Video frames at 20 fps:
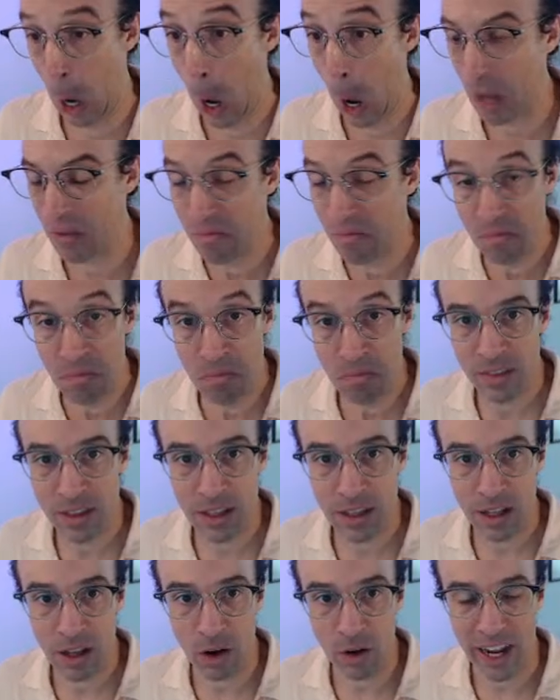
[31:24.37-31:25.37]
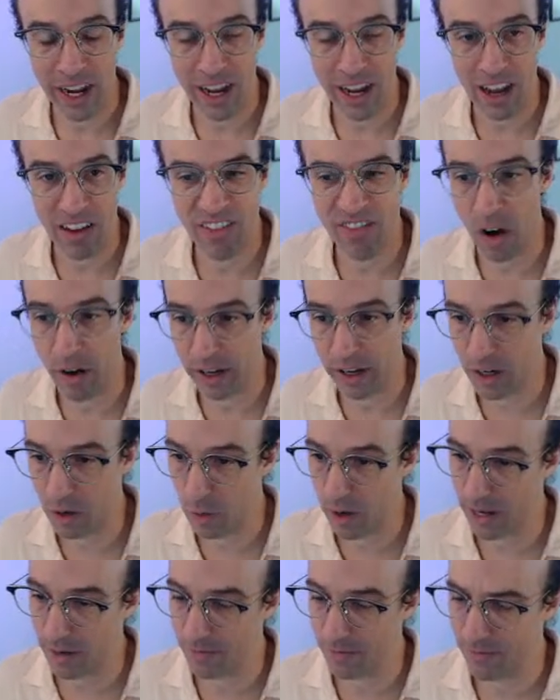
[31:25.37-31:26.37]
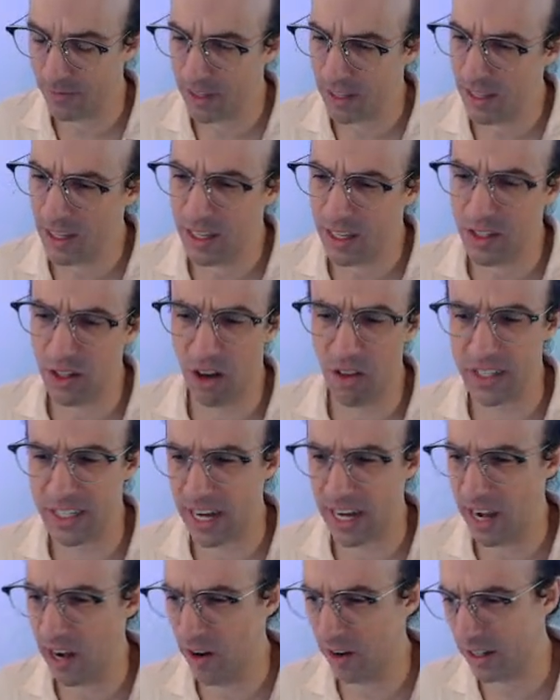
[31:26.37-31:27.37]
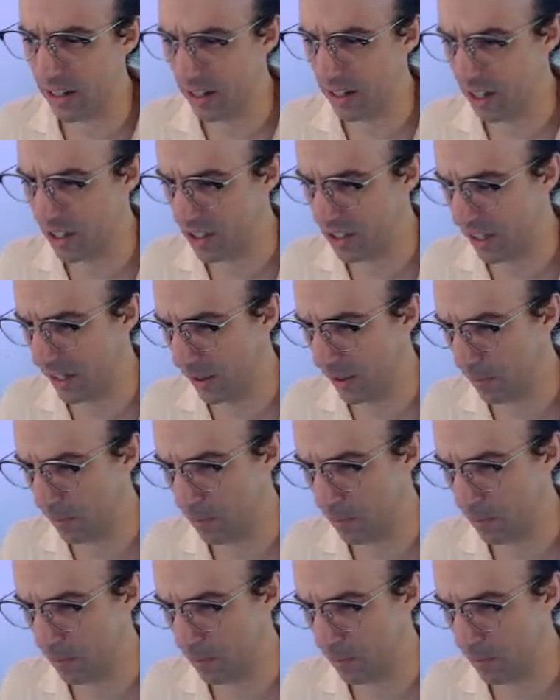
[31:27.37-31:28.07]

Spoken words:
I fought it away. It's all this air conditioning.